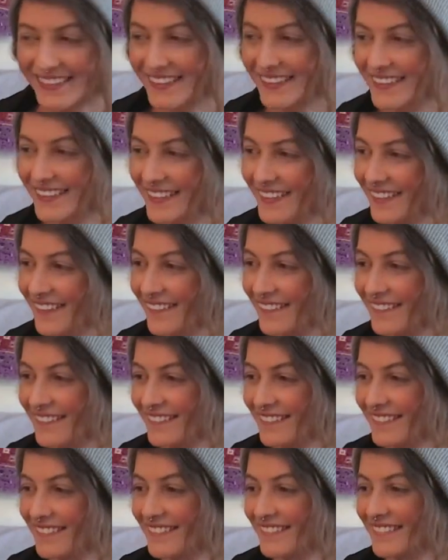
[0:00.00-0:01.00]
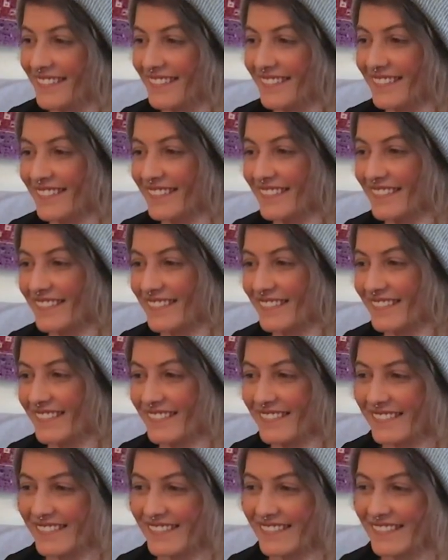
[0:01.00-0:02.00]

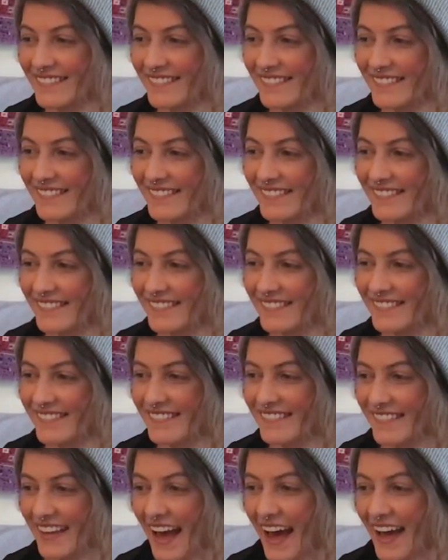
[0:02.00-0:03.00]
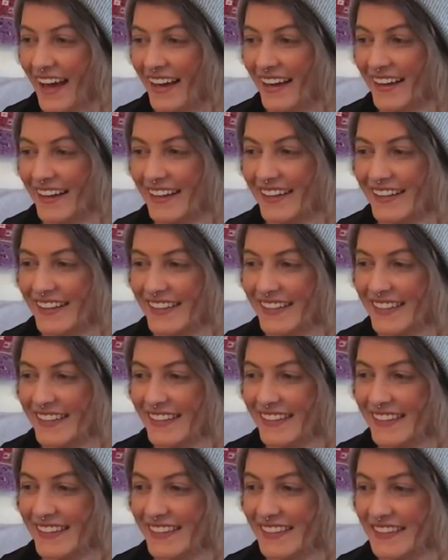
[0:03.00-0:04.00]

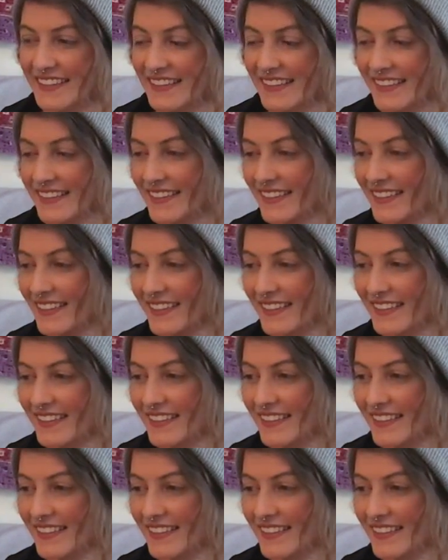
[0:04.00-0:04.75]
This person isn't speaking.